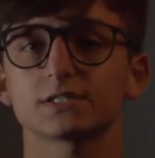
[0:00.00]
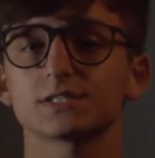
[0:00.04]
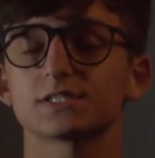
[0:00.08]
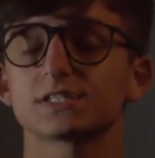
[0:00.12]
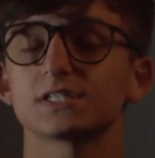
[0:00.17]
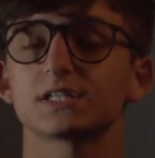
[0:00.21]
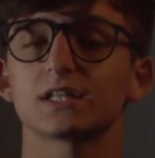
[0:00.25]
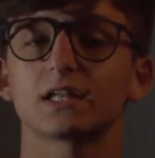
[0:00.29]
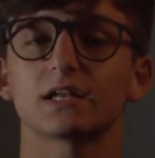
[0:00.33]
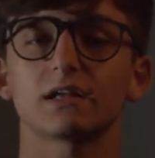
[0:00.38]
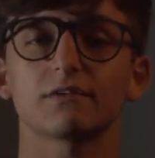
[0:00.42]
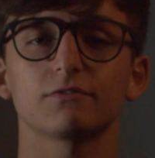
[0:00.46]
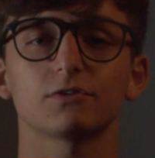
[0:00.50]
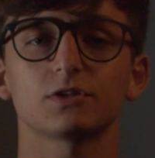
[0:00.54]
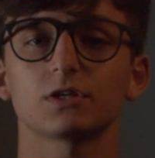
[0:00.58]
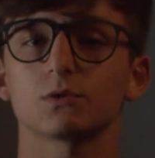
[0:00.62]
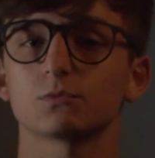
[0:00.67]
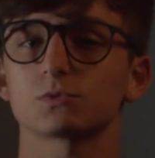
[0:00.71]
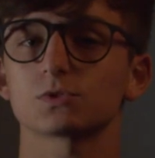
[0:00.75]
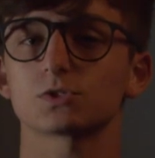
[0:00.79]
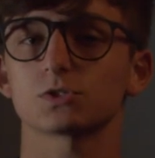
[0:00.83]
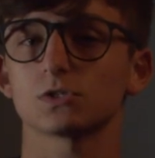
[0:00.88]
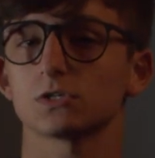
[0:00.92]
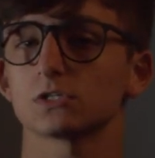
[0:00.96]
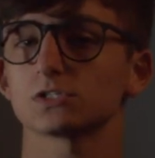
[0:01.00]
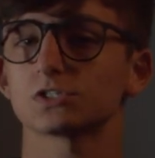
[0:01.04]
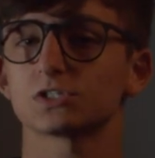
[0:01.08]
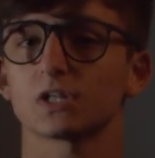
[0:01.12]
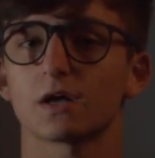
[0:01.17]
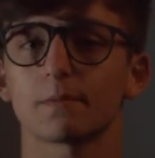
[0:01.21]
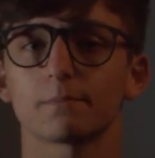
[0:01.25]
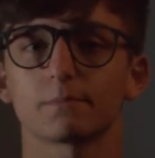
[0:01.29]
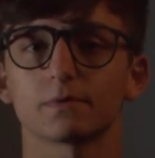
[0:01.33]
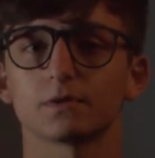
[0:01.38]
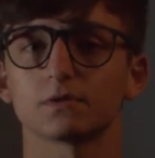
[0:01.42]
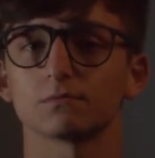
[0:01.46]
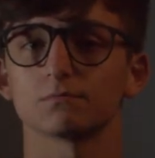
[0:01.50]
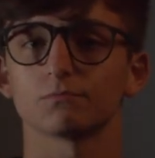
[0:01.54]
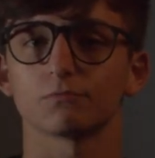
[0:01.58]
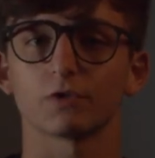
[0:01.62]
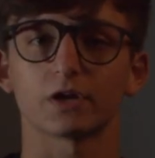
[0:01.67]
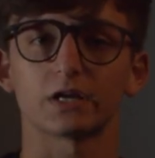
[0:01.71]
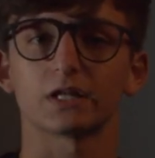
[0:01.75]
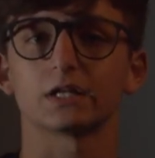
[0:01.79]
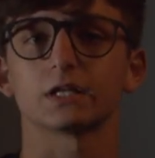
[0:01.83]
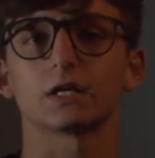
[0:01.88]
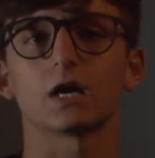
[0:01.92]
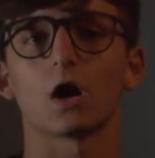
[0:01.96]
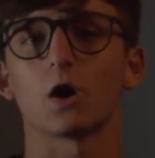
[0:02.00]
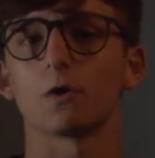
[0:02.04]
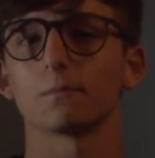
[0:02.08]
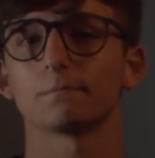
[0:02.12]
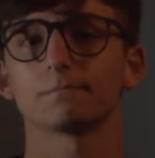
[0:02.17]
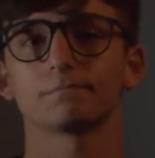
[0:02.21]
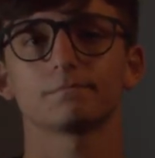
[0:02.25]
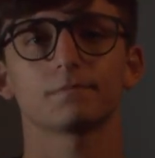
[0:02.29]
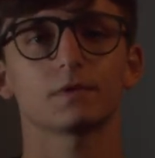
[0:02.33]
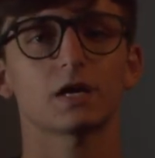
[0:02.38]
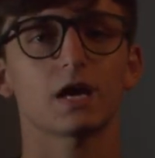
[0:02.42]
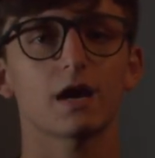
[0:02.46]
to see that everything was charged up and ready to go.